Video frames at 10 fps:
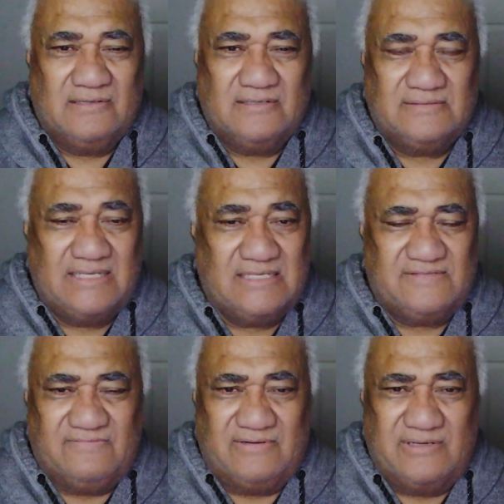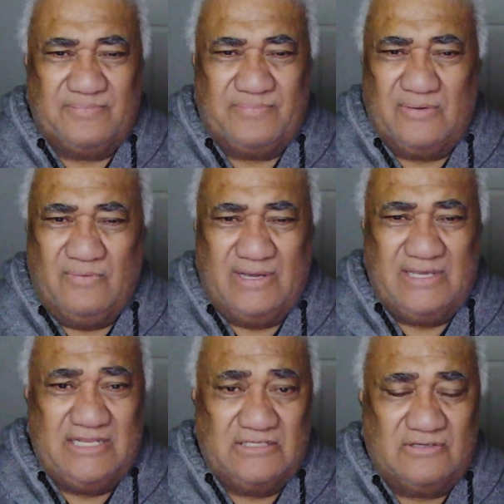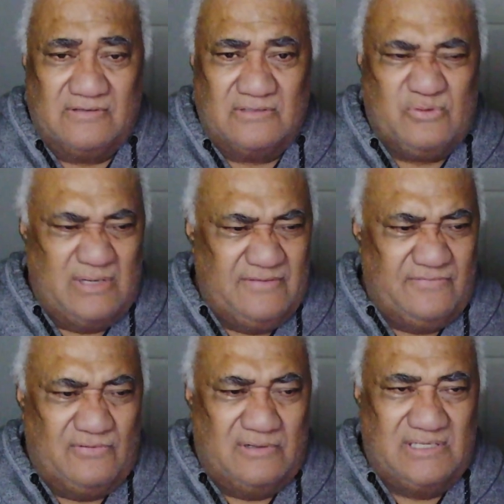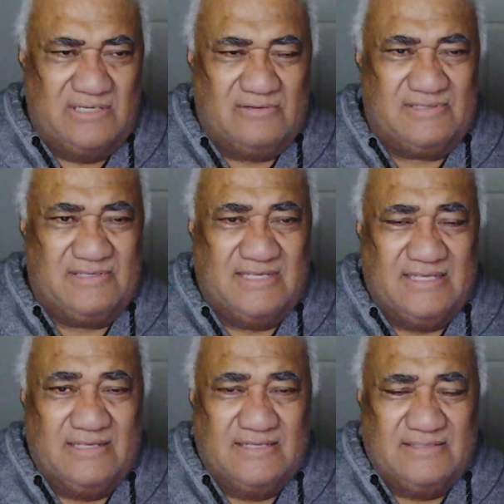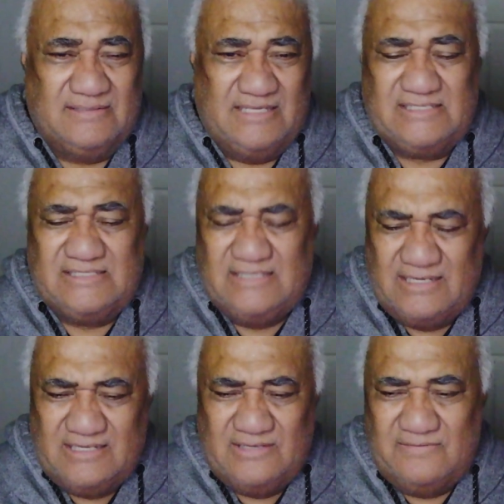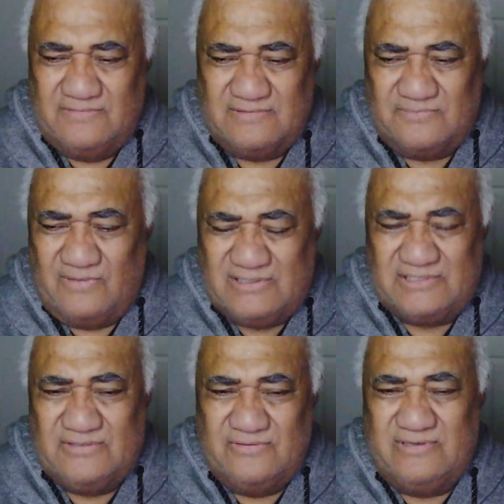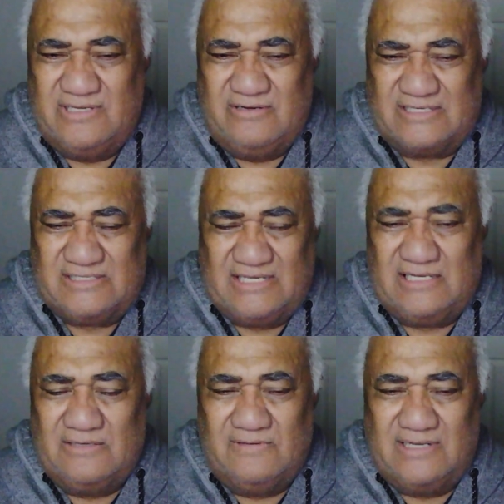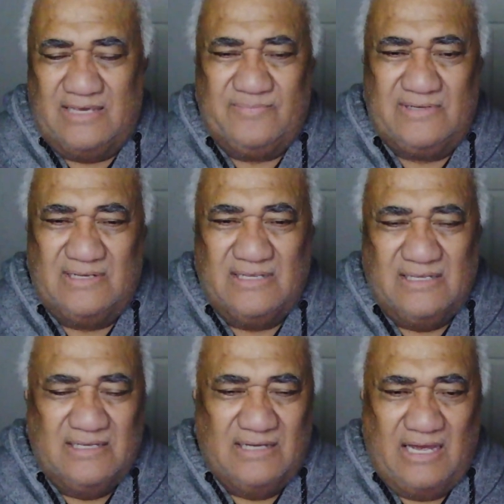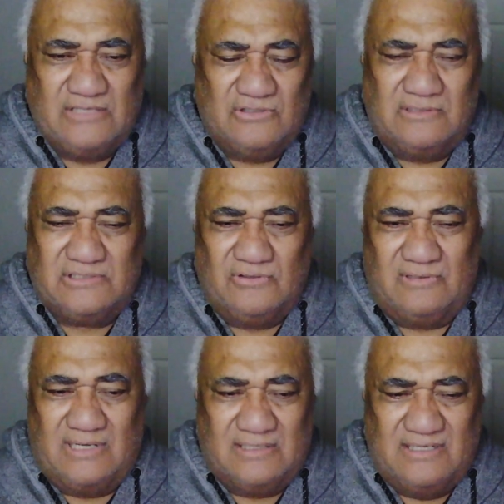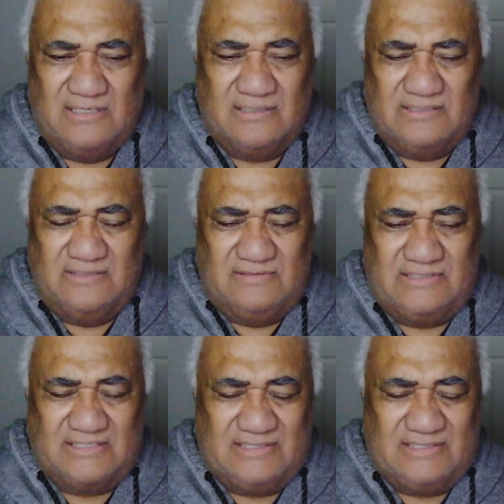That's very bad. Why didn't you? 24 years. This lady wants to hear exactly what happened. I solo. You just.